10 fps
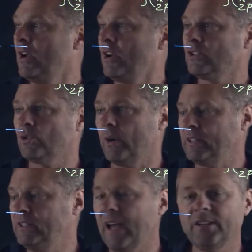So at
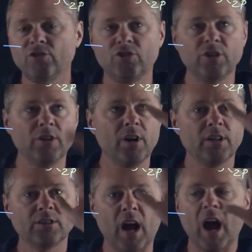nitrogen
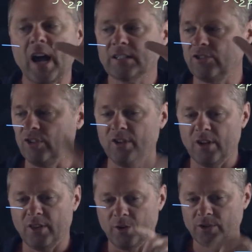to oxygen,
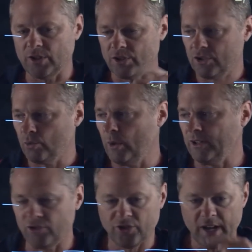there's a
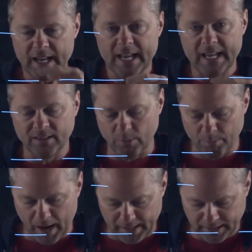switch in the
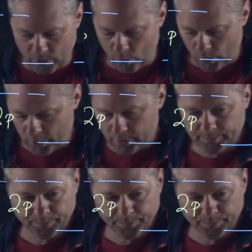bonding order.